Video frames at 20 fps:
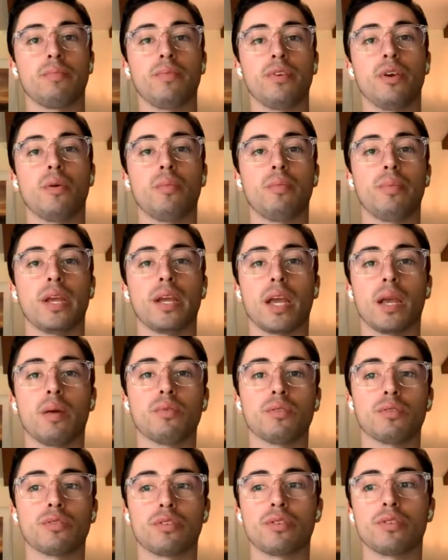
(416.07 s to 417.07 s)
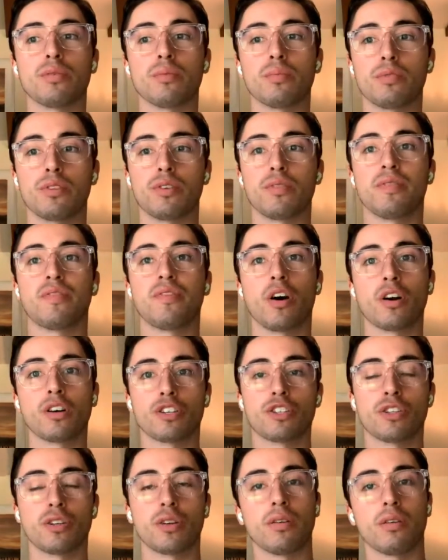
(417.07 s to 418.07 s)
you know, being able to
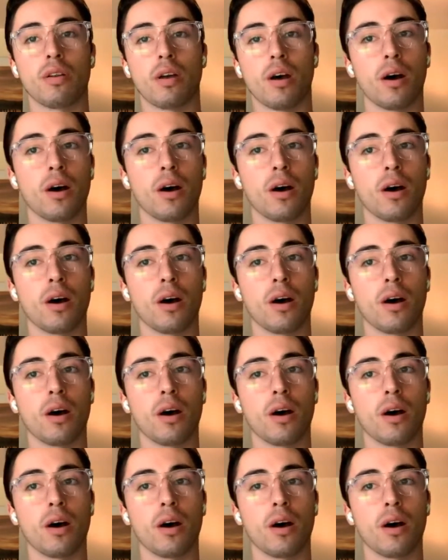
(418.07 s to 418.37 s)
function